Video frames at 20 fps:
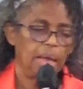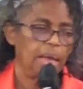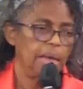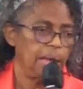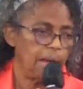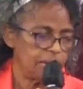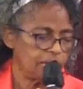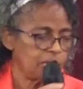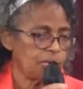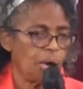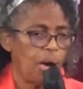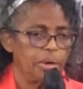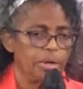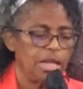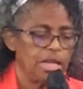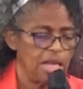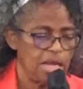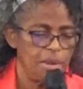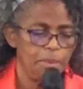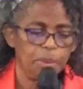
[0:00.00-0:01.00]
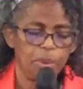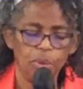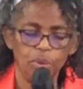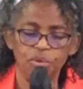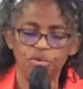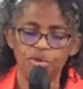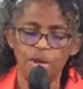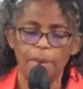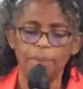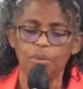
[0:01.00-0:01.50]
Let's turn to
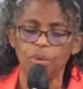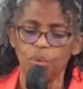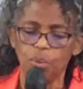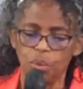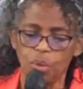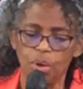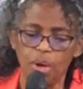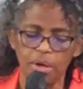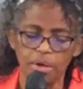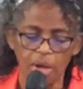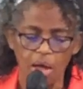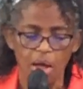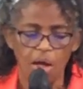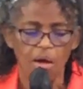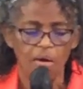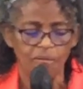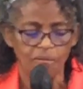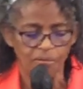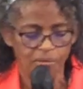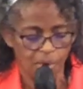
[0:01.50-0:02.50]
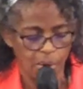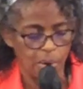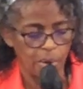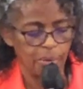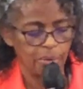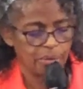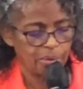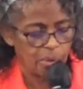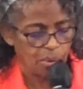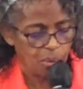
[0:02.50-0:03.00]
Hebrews chapter 1,
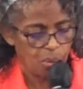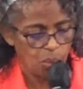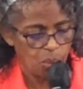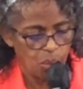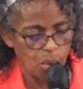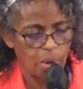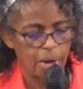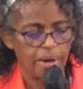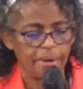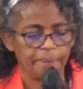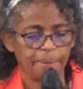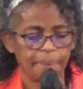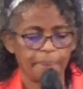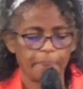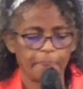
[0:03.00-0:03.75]
verse 1.